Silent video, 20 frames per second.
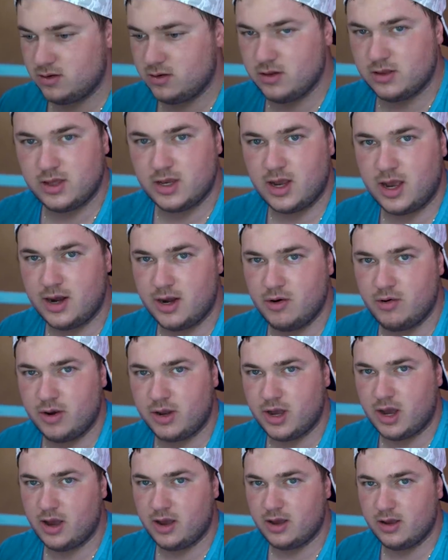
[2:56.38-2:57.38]
Good thing I know a
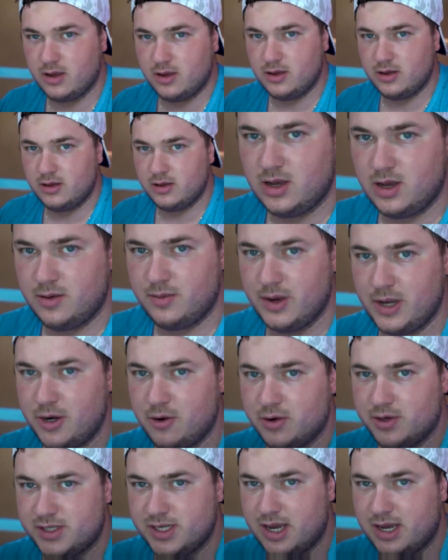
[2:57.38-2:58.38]
guy. I might
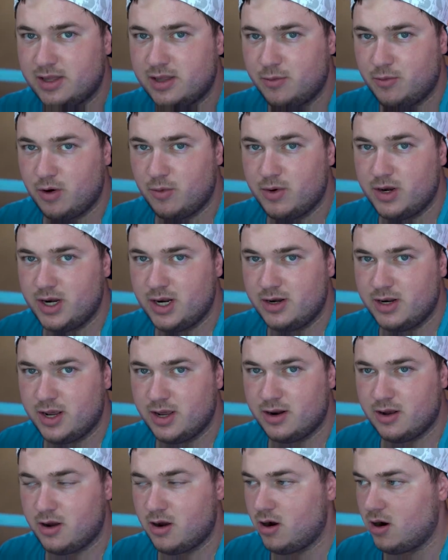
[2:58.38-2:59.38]
know exactly where we need to
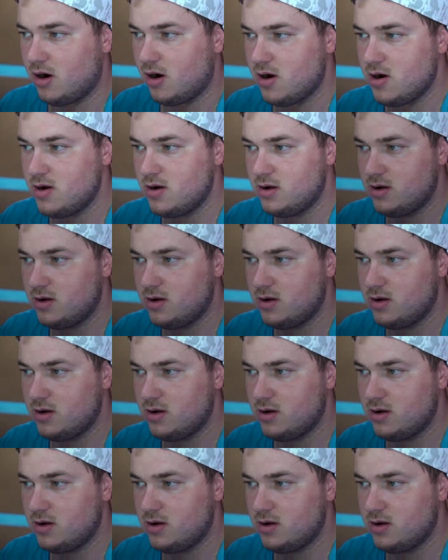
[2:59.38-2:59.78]
get a car.